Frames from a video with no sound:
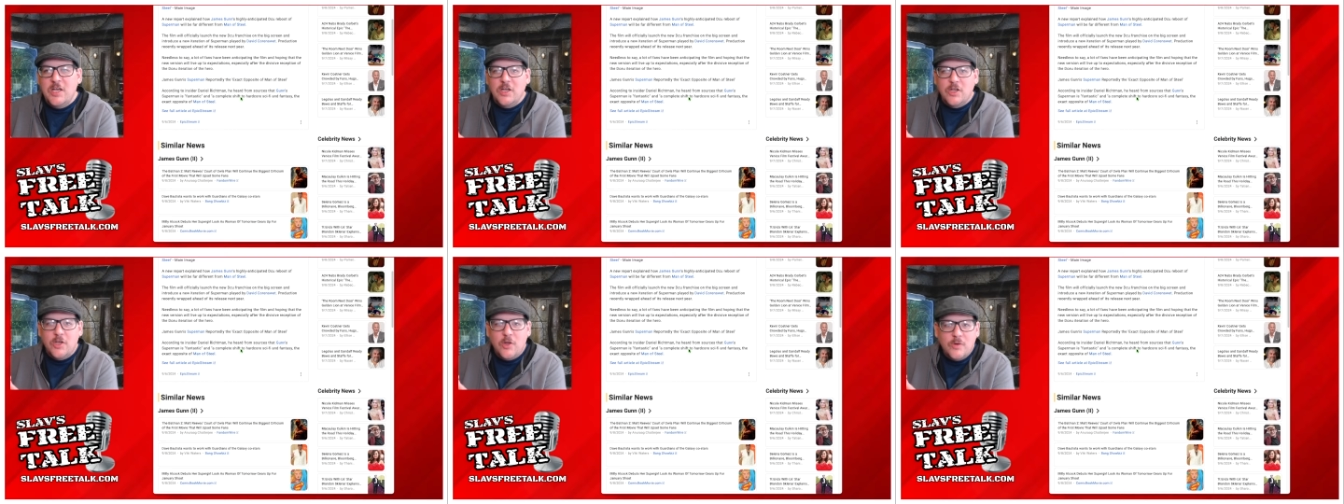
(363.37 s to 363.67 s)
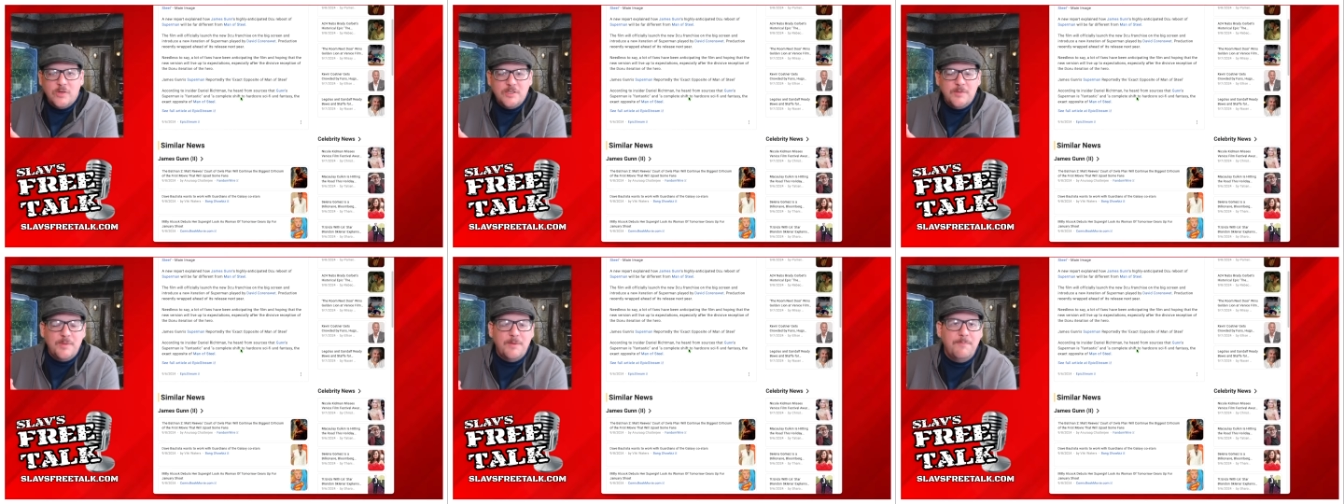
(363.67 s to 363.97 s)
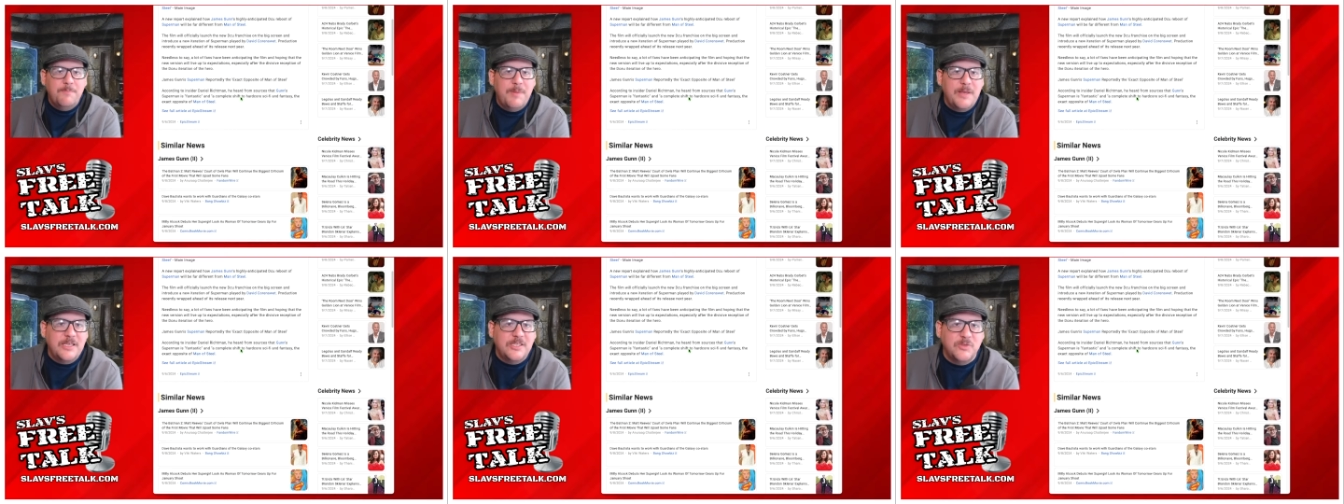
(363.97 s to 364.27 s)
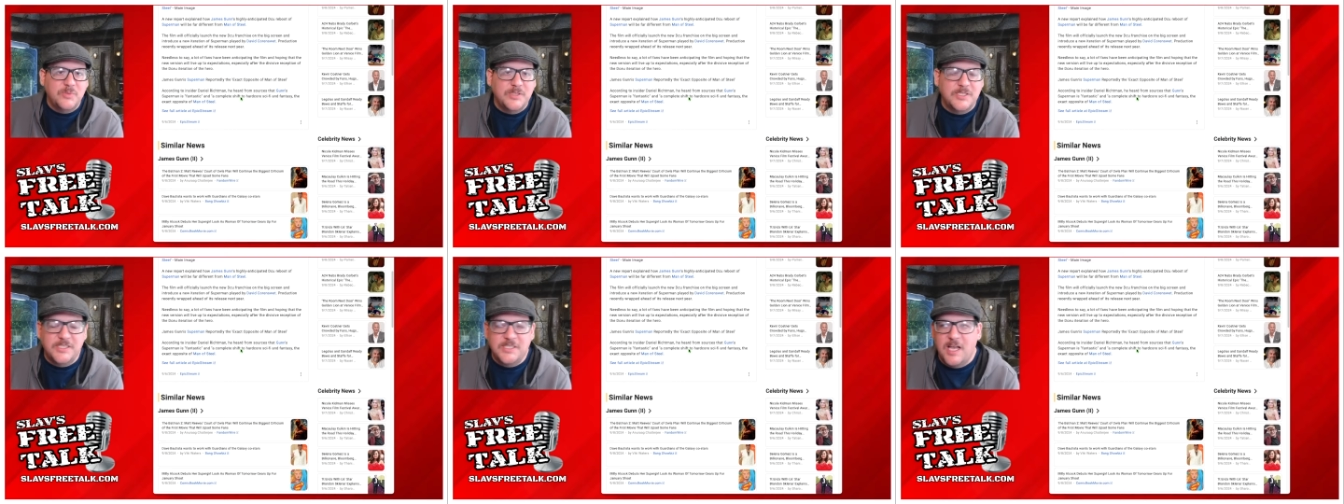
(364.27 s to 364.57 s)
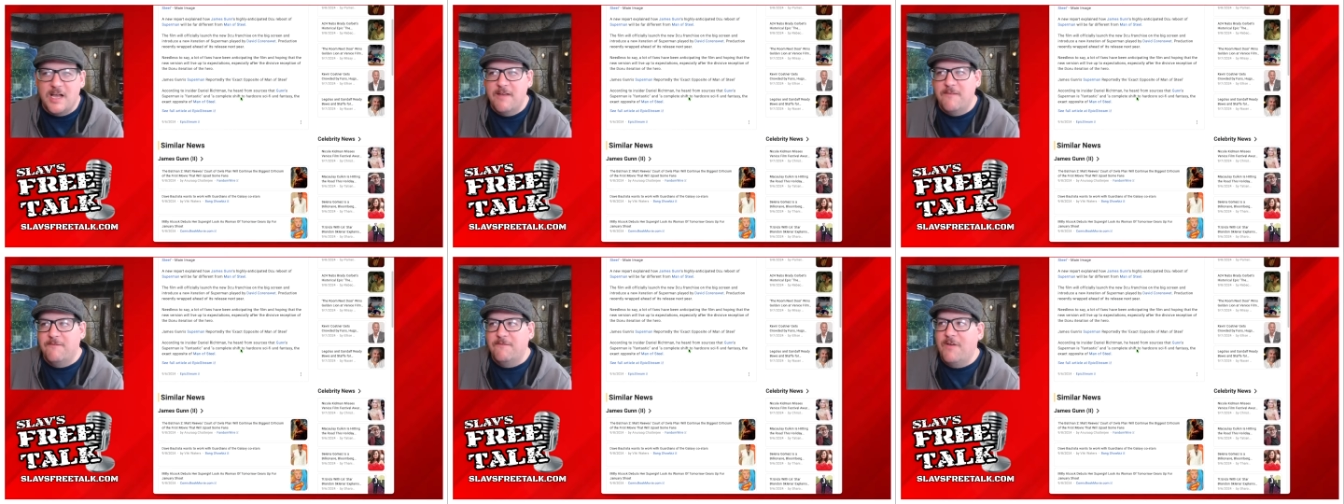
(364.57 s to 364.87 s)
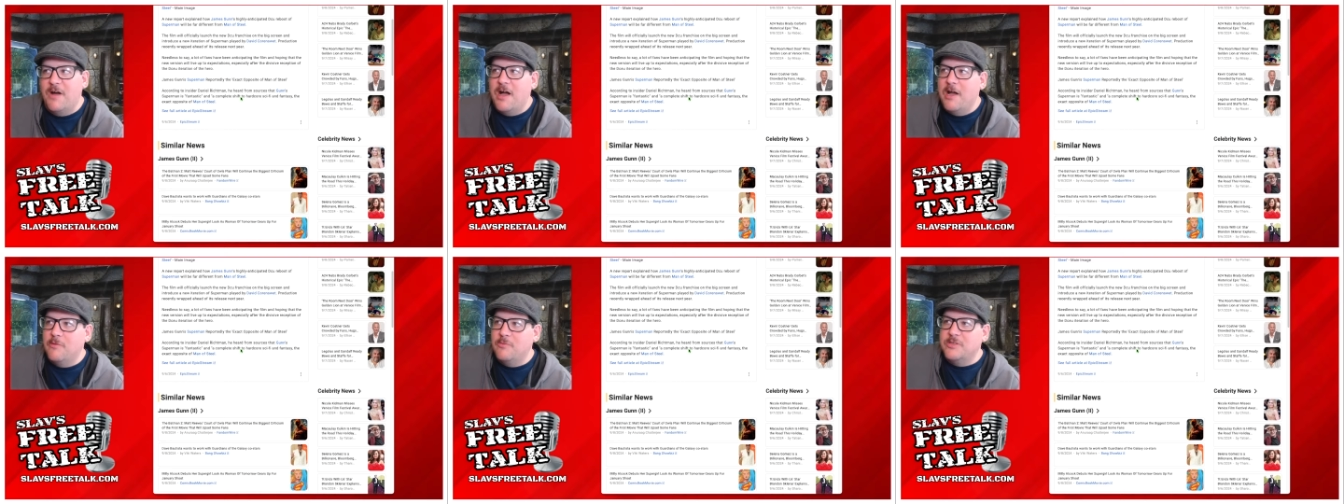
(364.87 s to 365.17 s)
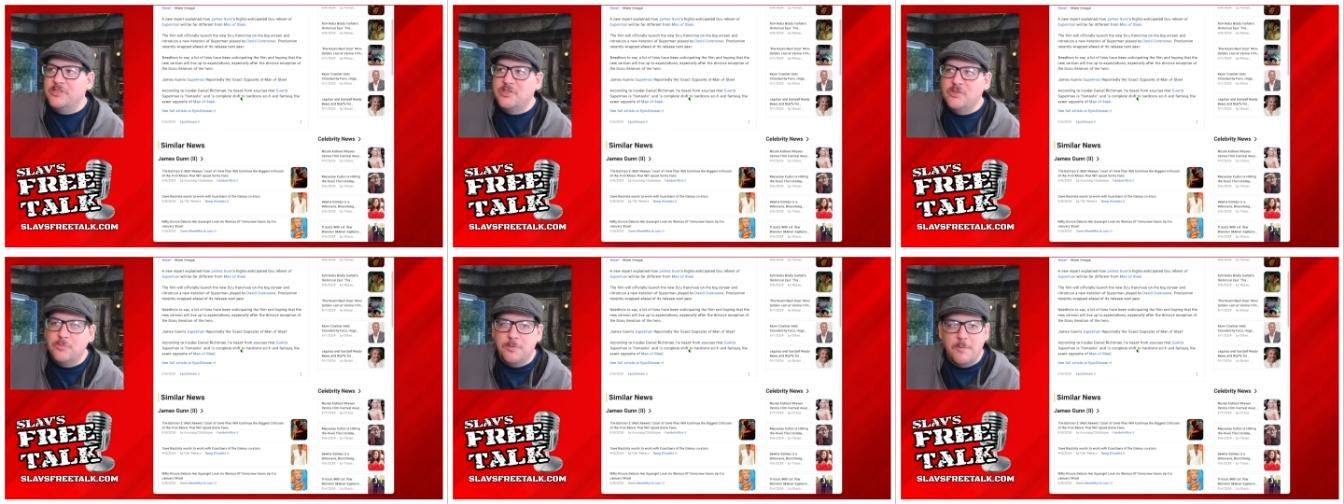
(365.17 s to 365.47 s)
going to be based with sci fi, with
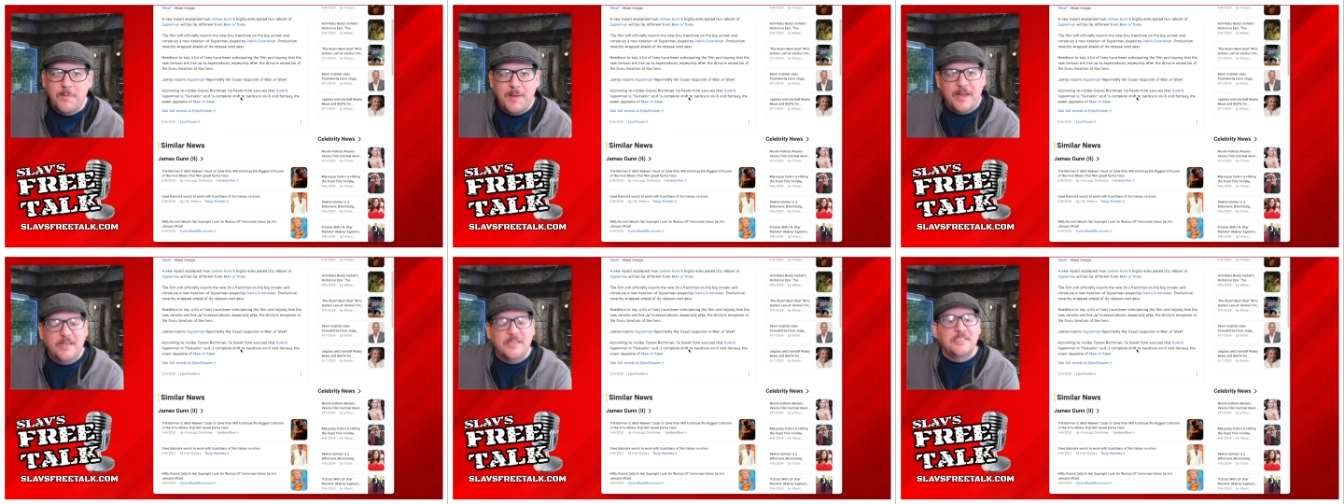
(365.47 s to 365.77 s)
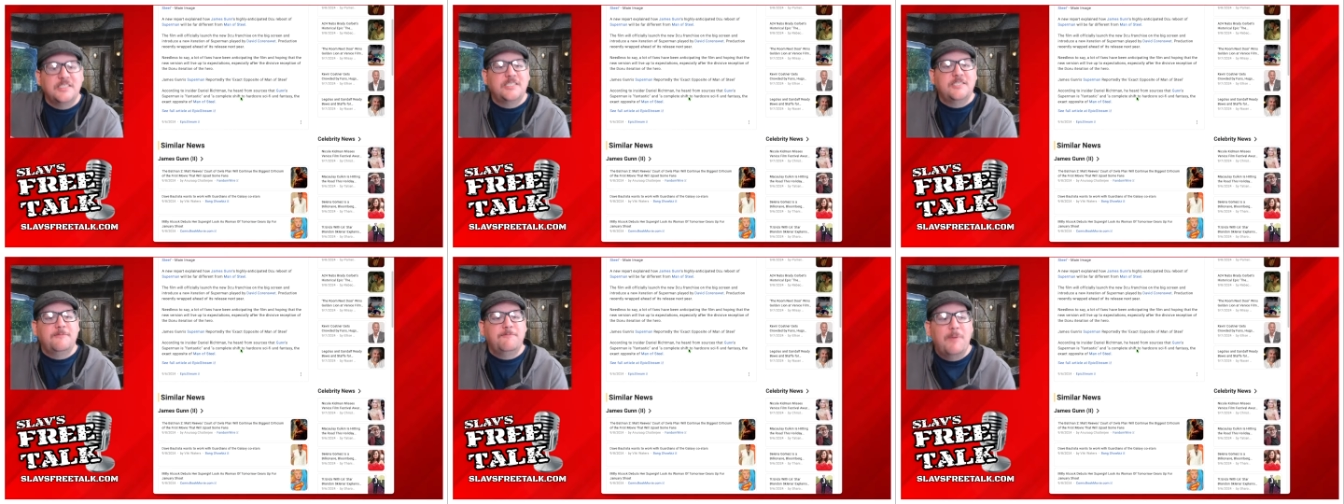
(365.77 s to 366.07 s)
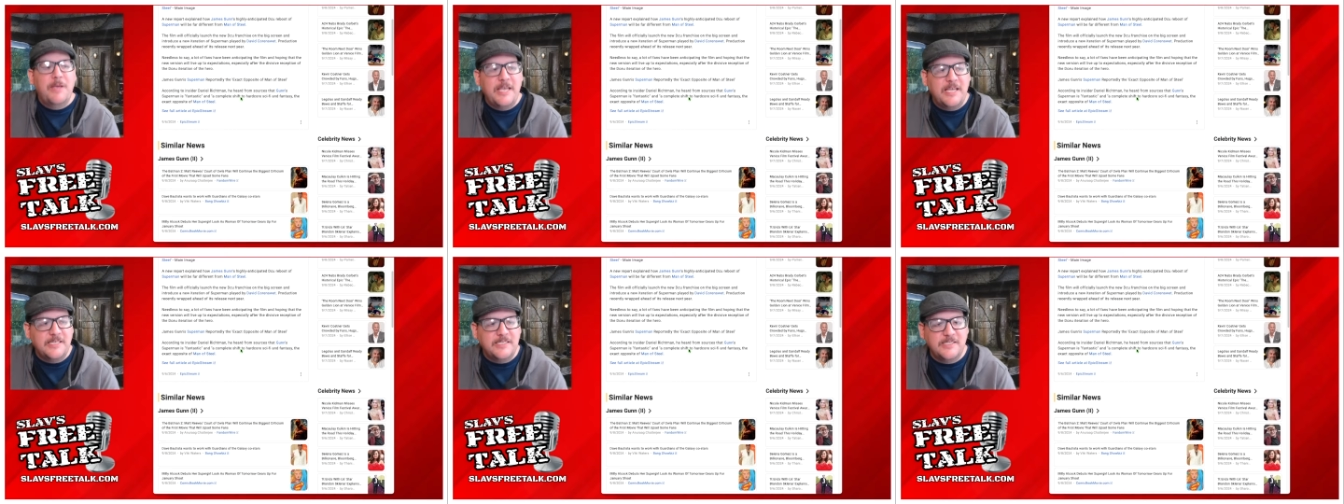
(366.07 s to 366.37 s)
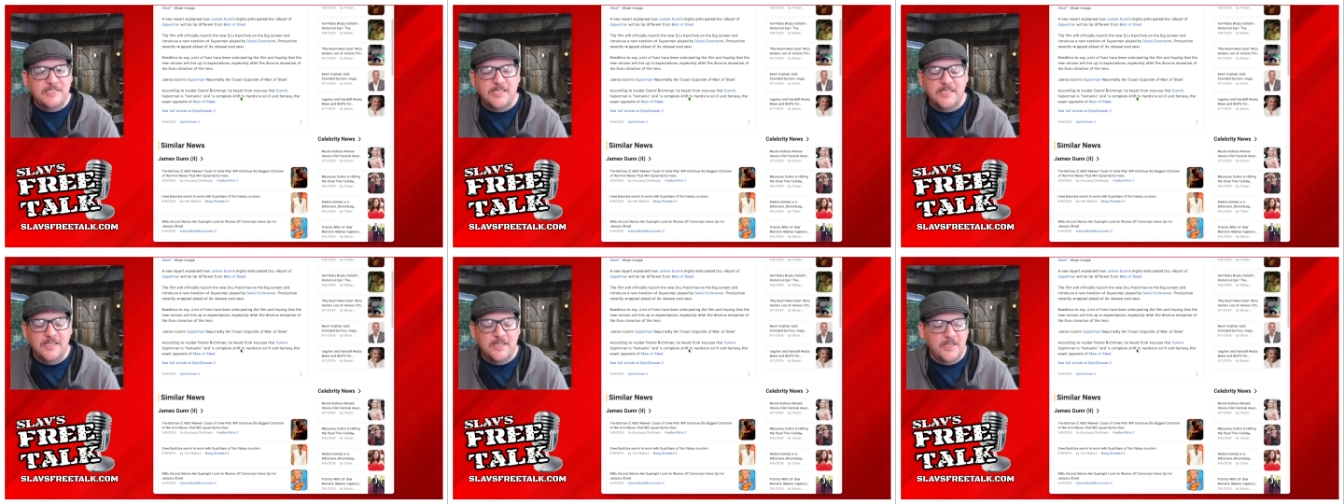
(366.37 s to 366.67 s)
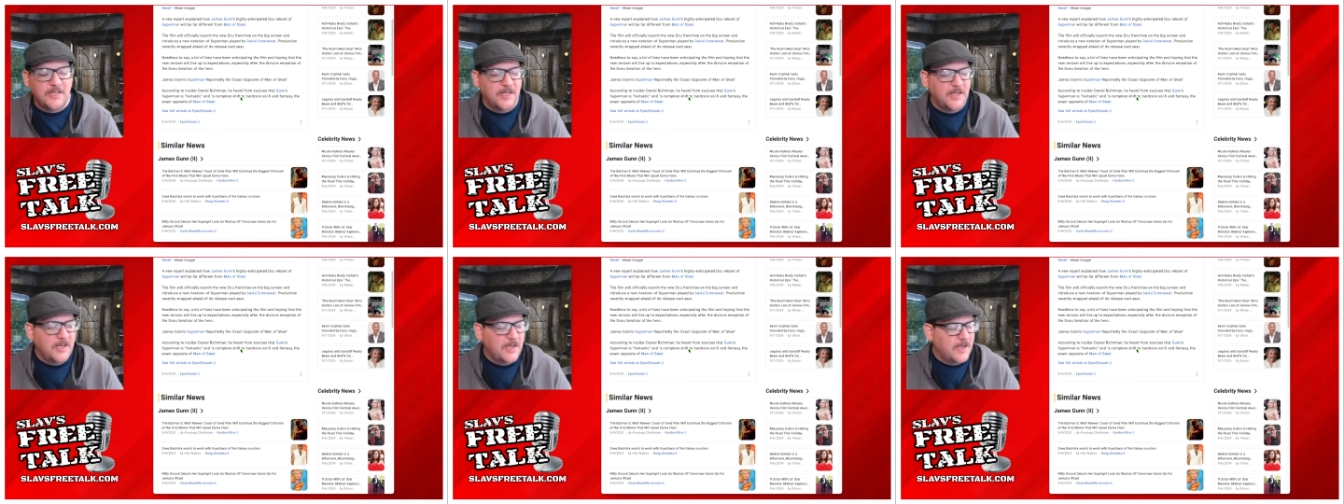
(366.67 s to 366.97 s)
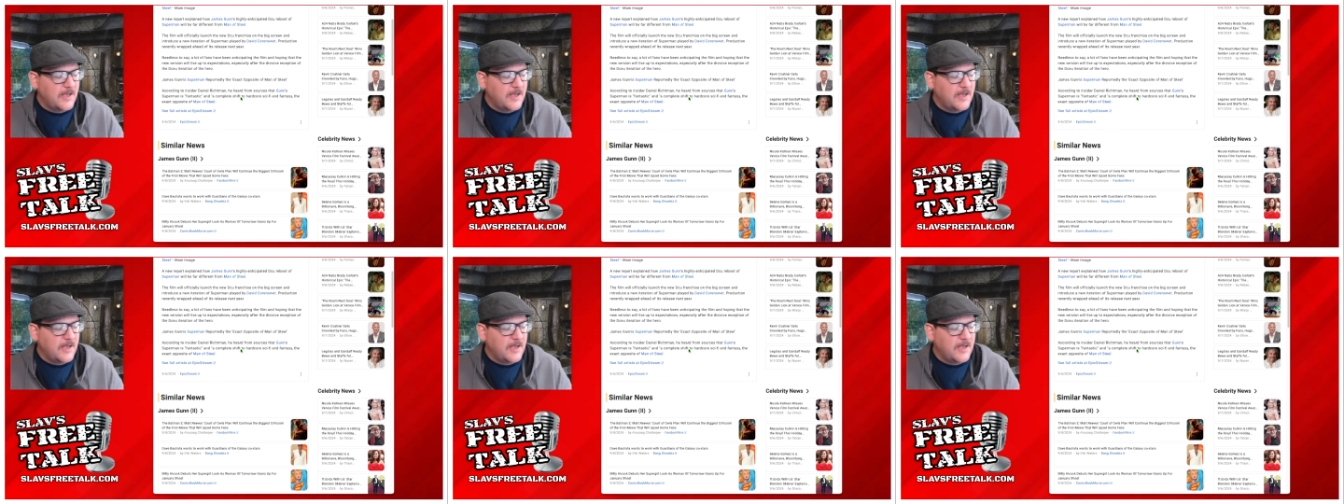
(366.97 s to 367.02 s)
Superman and space and the